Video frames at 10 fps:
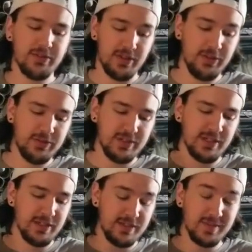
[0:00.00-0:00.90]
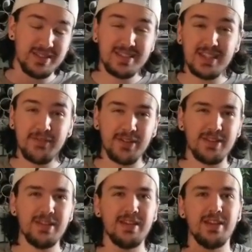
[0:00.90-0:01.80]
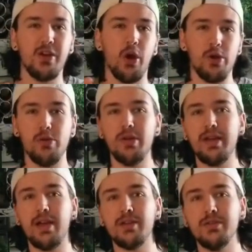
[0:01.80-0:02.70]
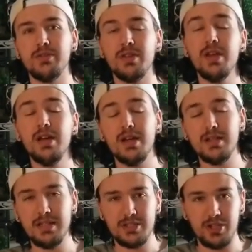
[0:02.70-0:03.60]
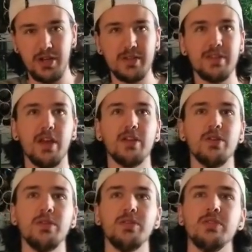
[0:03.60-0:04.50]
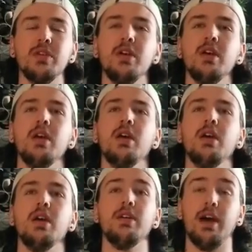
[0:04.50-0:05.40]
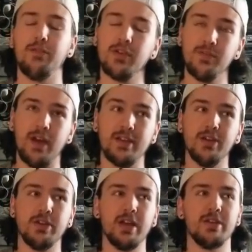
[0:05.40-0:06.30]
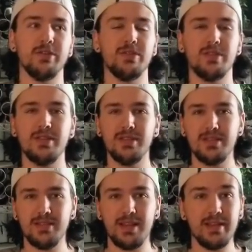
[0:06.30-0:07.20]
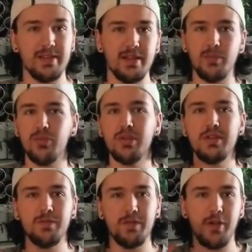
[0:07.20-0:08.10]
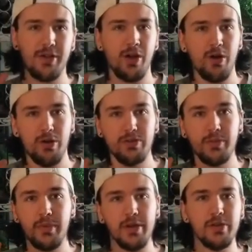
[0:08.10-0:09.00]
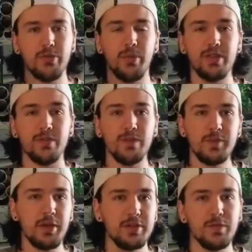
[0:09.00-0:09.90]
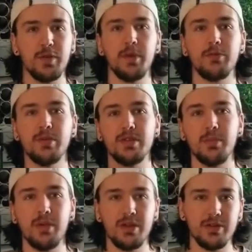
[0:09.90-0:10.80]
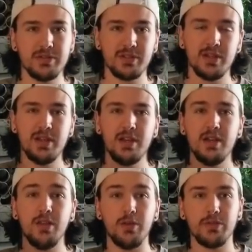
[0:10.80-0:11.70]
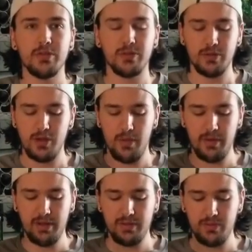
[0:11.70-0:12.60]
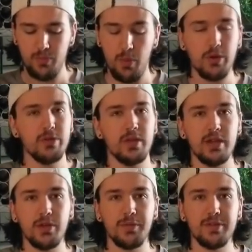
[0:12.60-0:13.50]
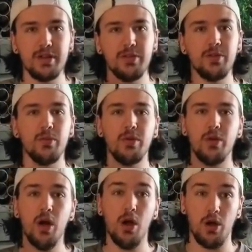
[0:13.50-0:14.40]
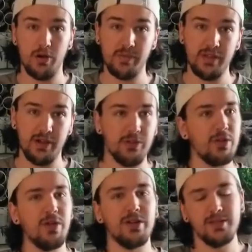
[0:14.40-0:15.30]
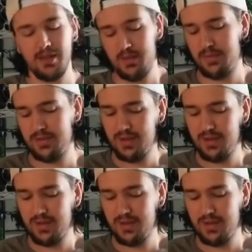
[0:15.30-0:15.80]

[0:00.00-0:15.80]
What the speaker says: and you see it specifically in gargoyle geckos, Leachianus geckos, African fat-tailed geckos. They breed very hard. The males will bite the females will bite the males. They'll assert their dominance. One will take over the other. One will harm the other a lot of times.